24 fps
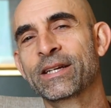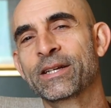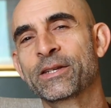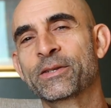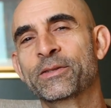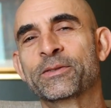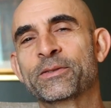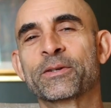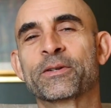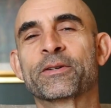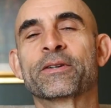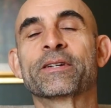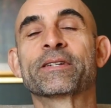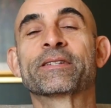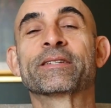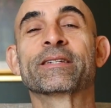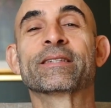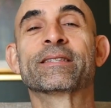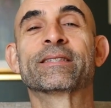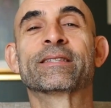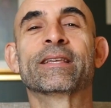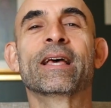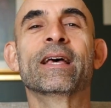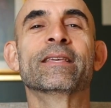So
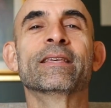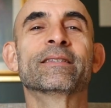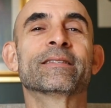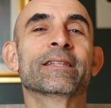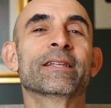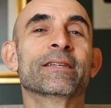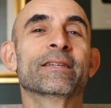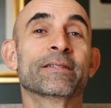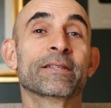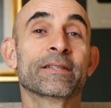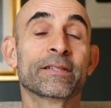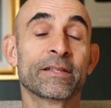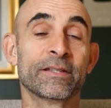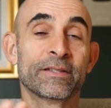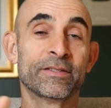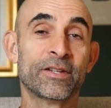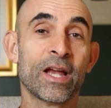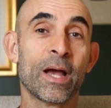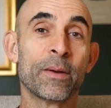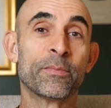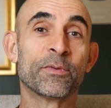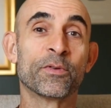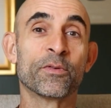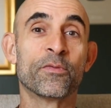Krishna says, this is
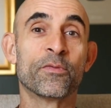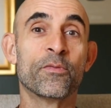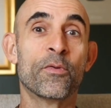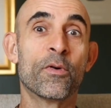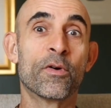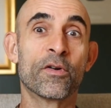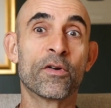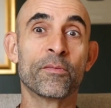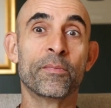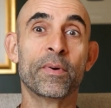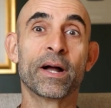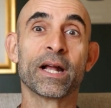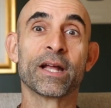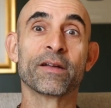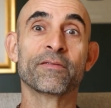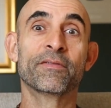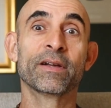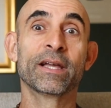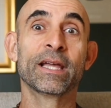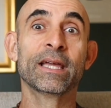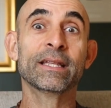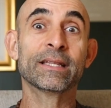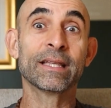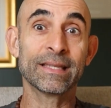chapter 4 of
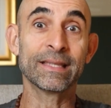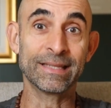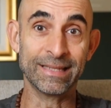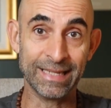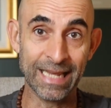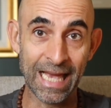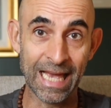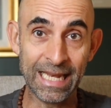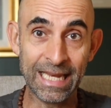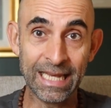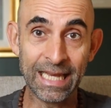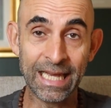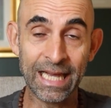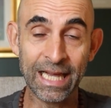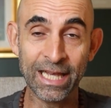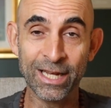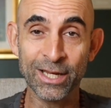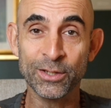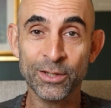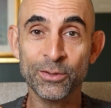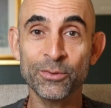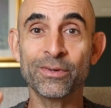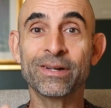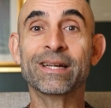Bhagavad Gita, is
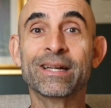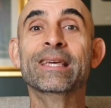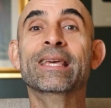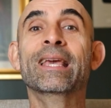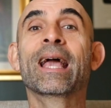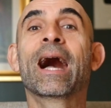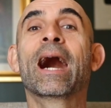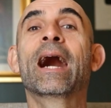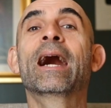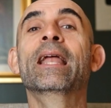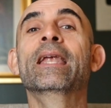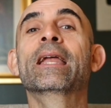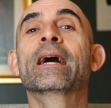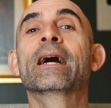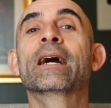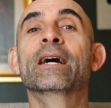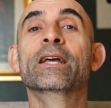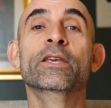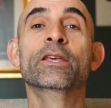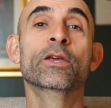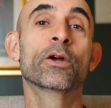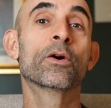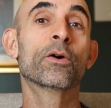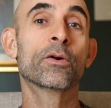dedicated to jnana
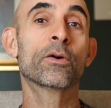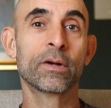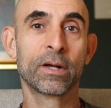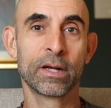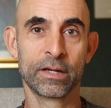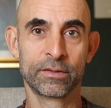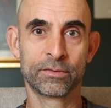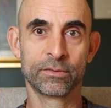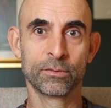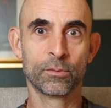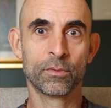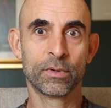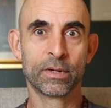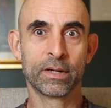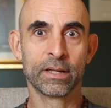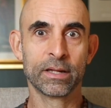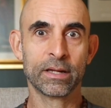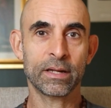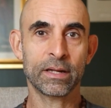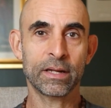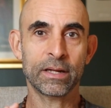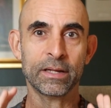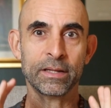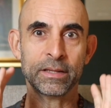yoga. So one
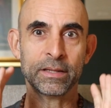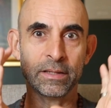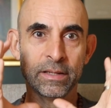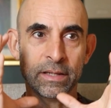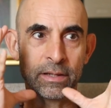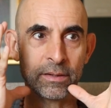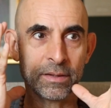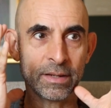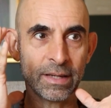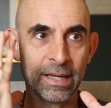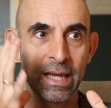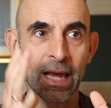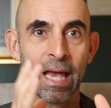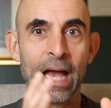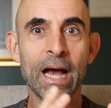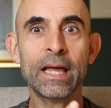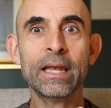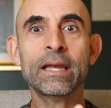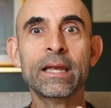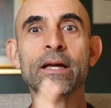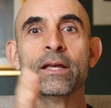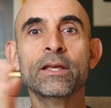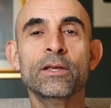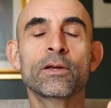of, you know,
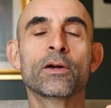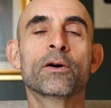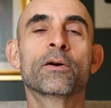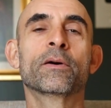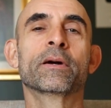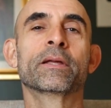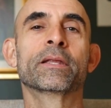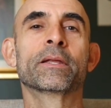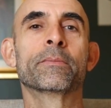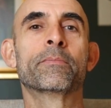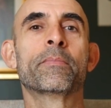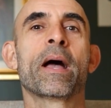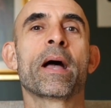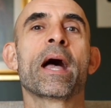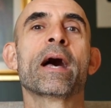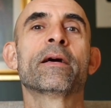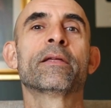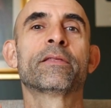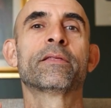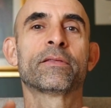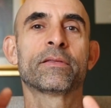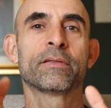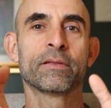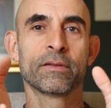jnana yoga, the
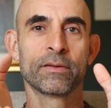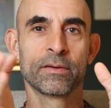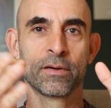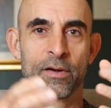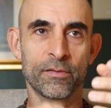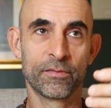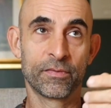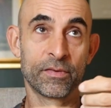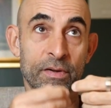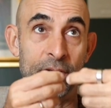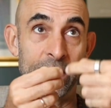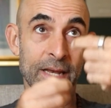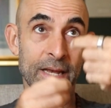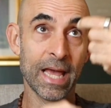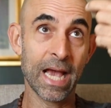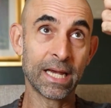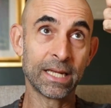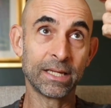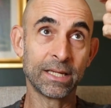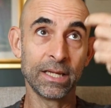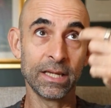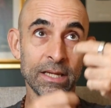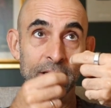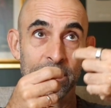path of
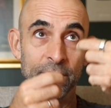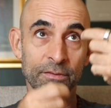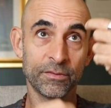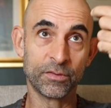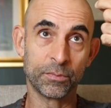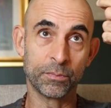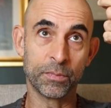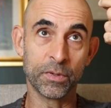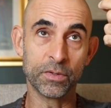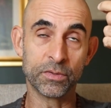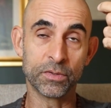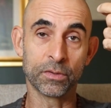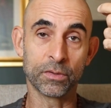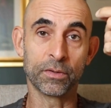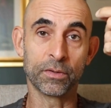connecting, of spiritual